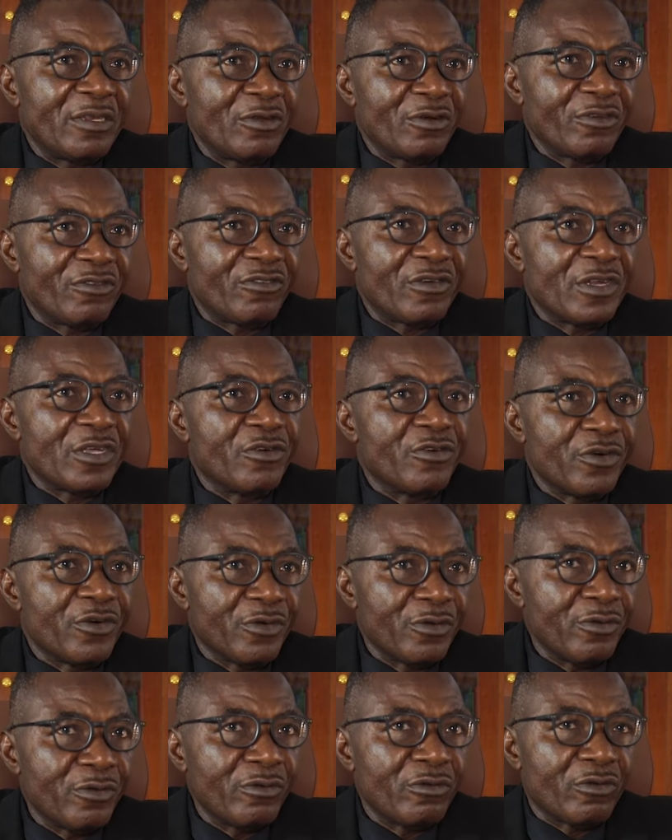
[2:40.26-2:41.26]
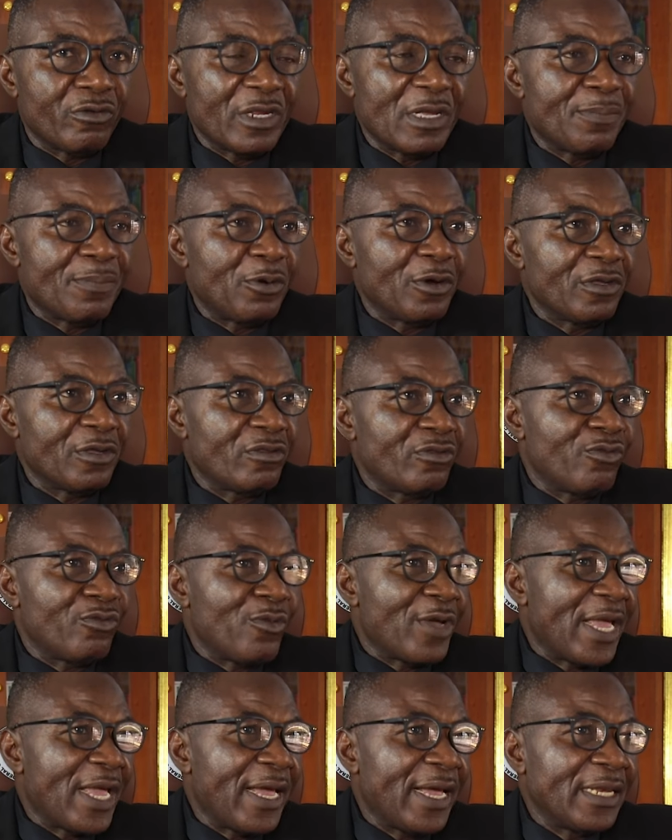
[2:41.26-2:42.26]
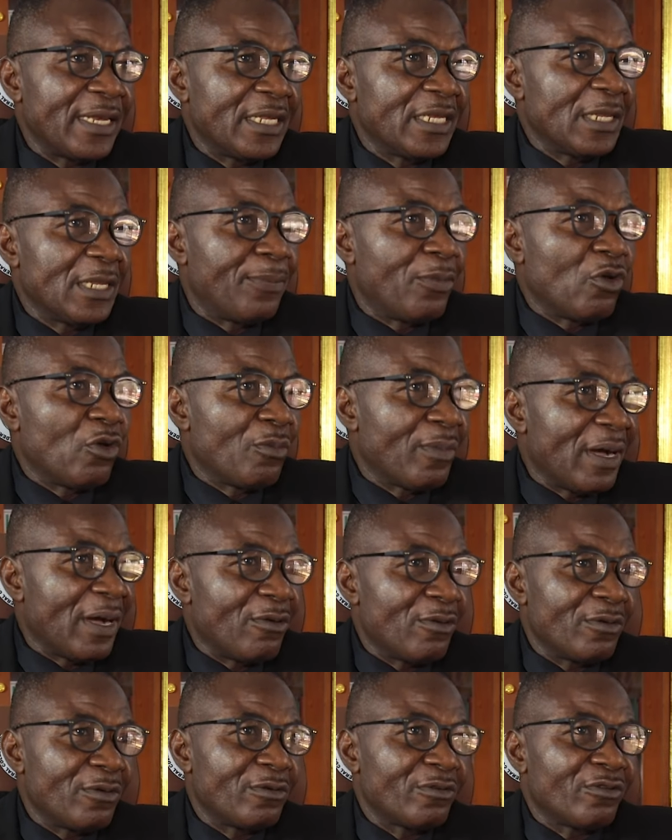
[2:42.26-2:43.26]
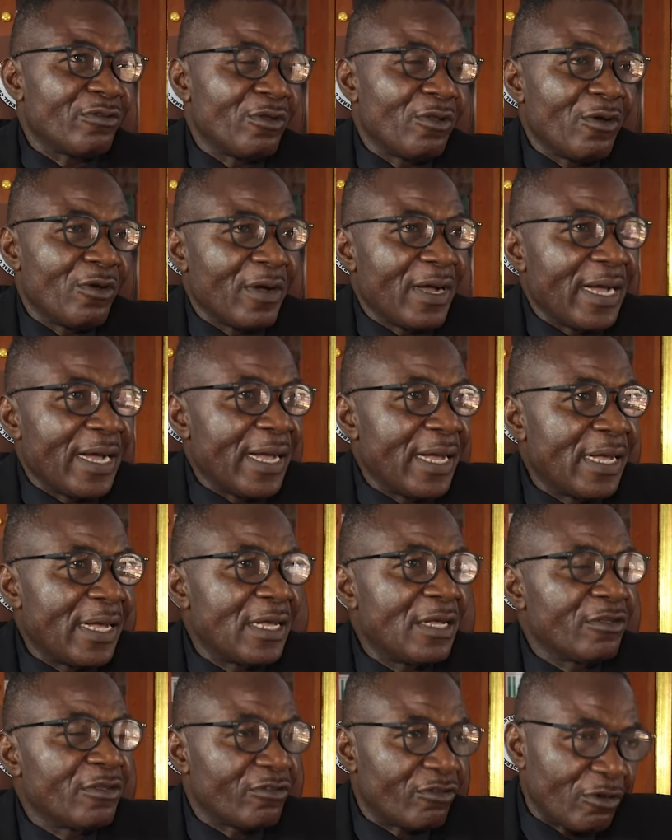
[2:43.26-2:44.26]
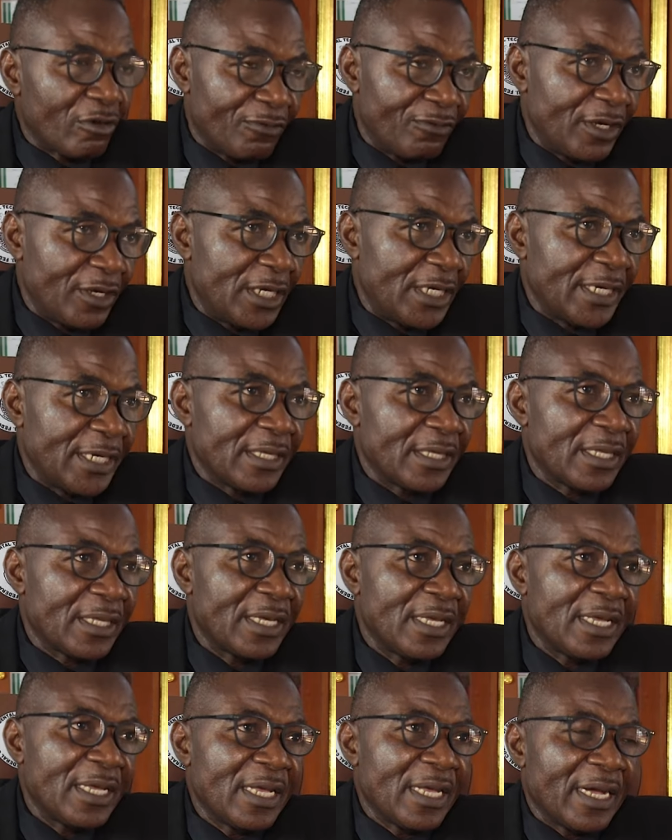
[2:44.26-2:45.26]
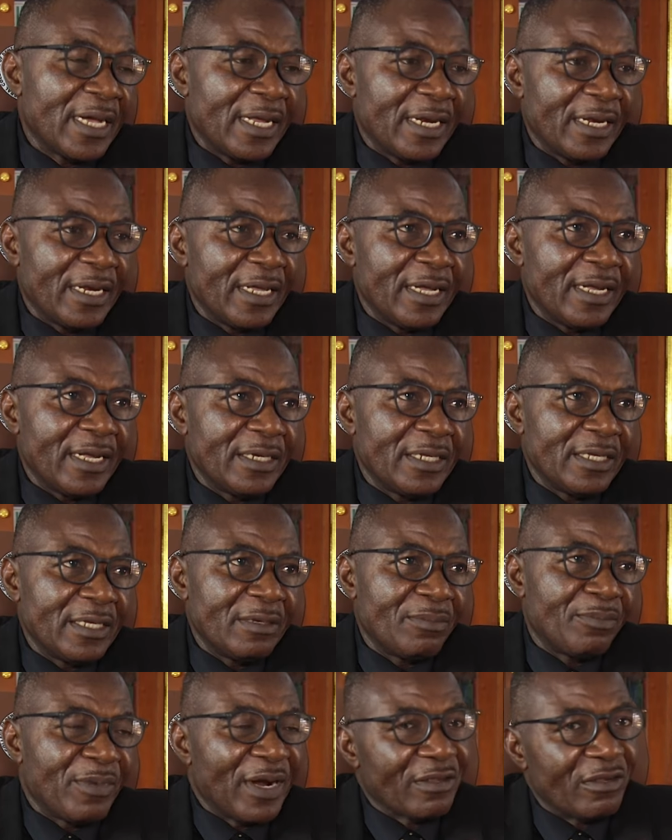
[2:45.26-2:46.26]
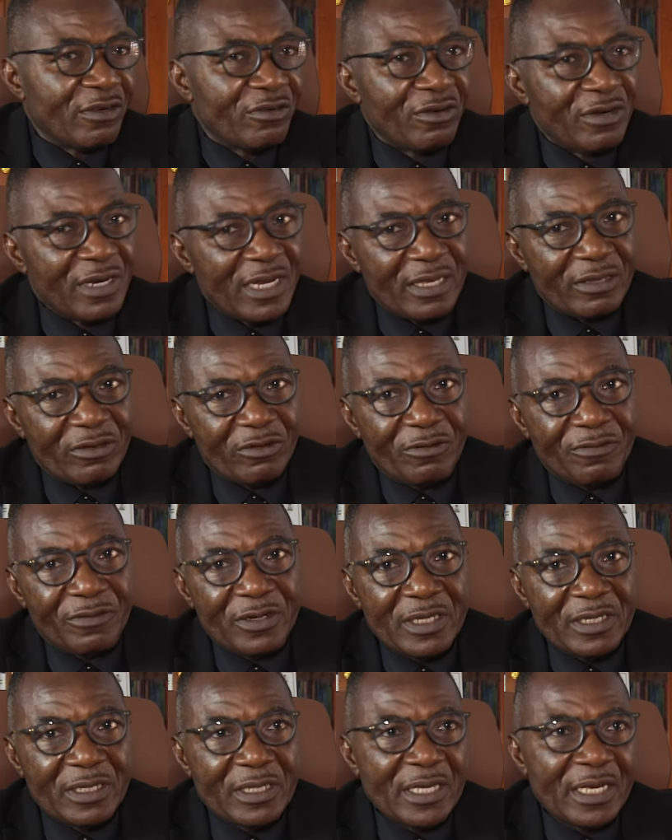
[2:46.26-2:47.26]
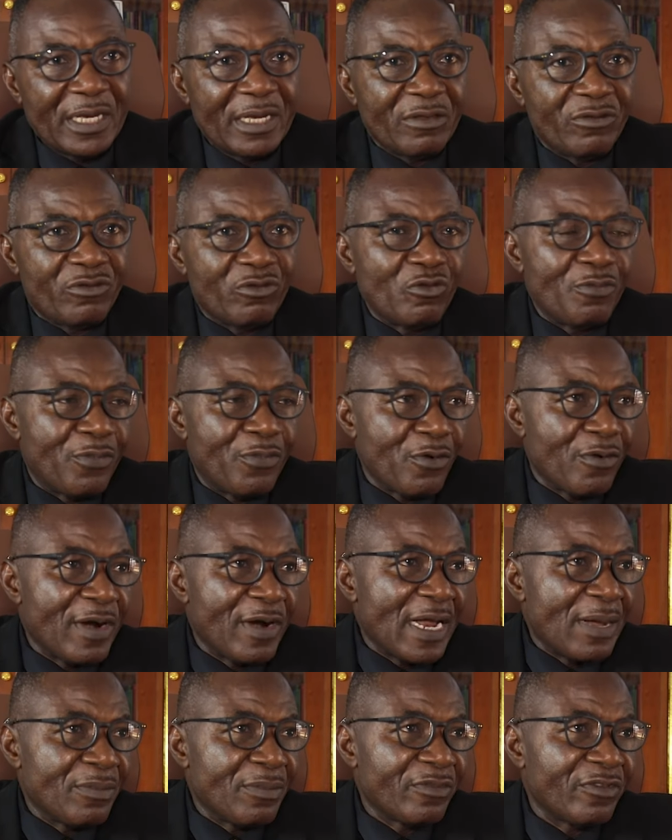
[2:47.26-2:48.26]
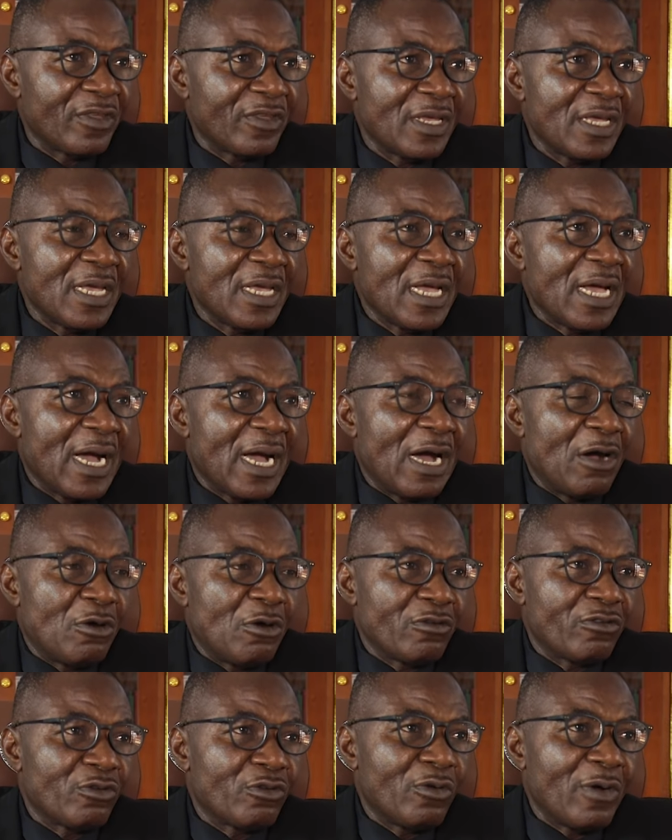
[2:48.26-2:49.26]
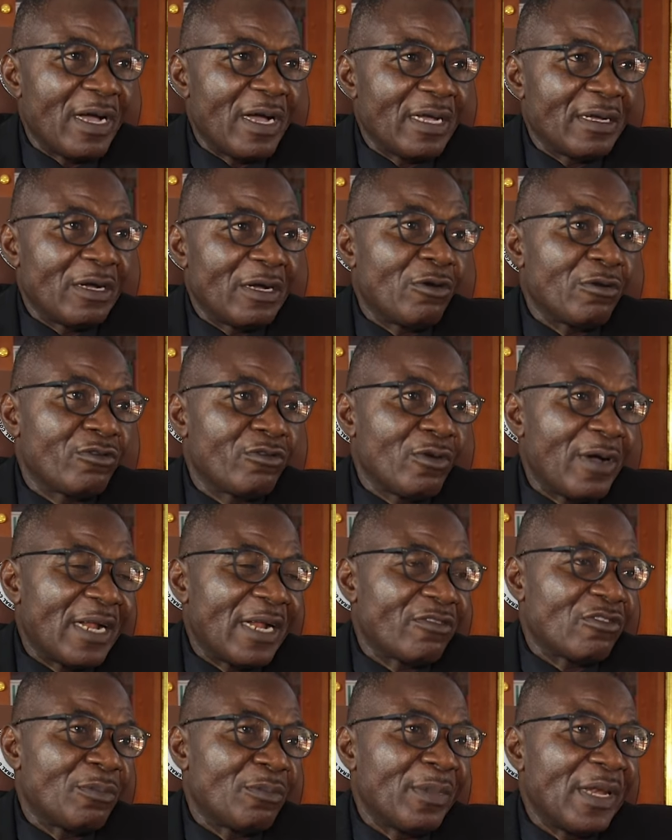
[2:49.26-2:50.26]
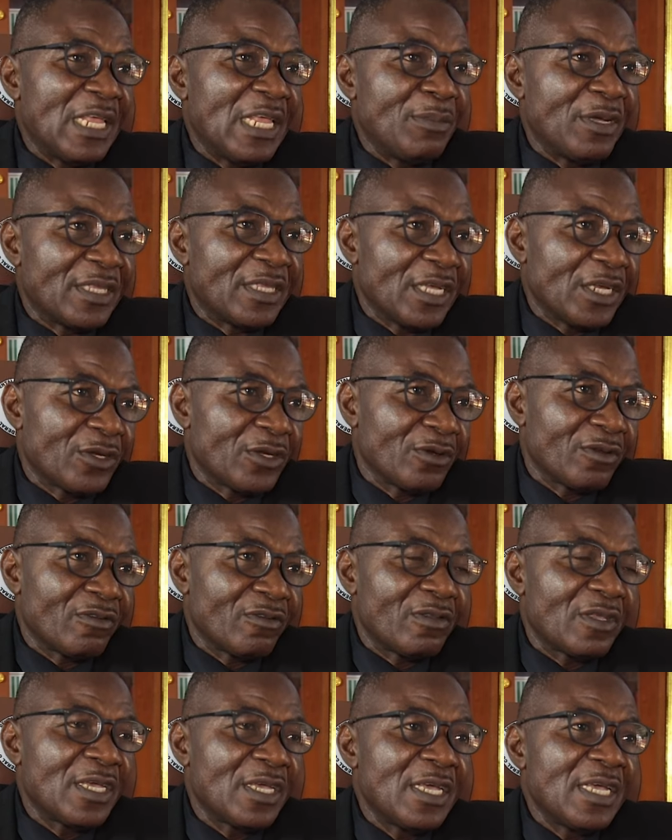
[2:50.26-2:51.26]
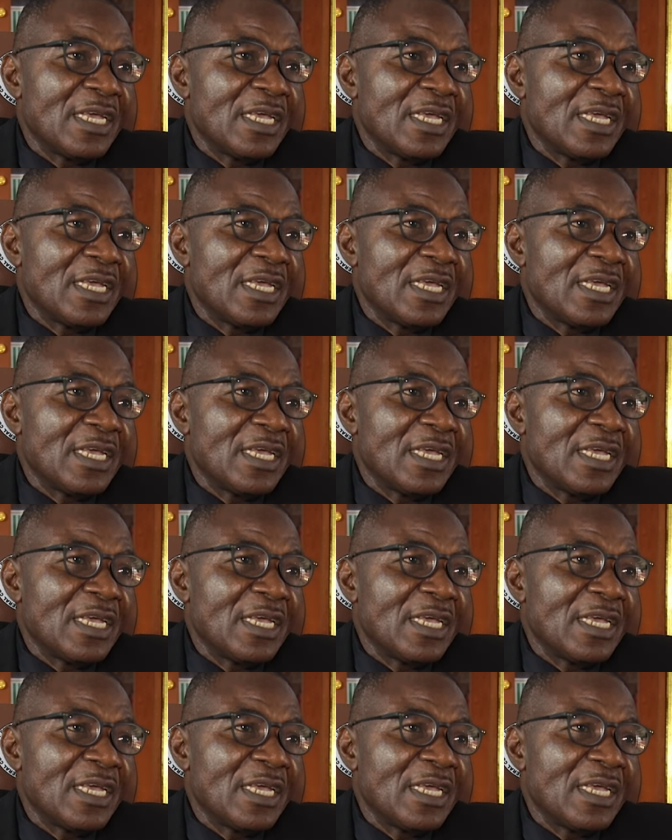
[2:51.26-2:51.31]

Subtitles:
industry grew to the point where the diploma was no longer sufficient, and the practitioners of these two programs are also have some limitations,